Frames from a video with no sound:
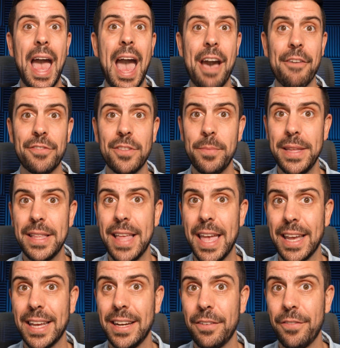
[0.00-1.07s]
have to be
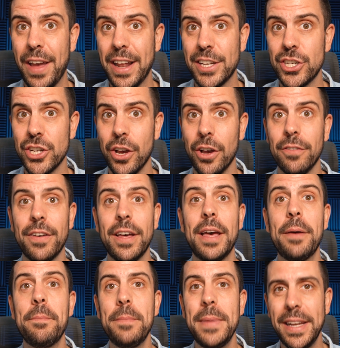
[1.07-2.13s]
taken advantage of
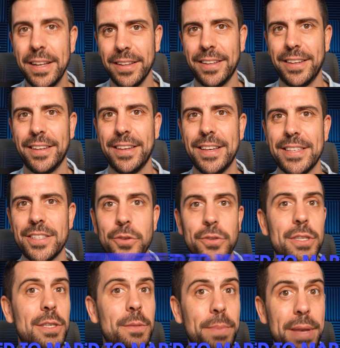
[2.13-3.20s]
immediately. So
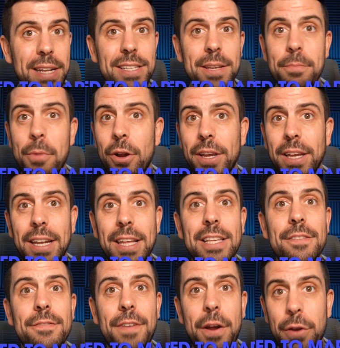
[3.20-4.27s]
speed to market
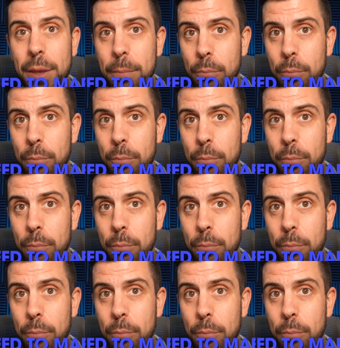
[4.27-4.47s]
is very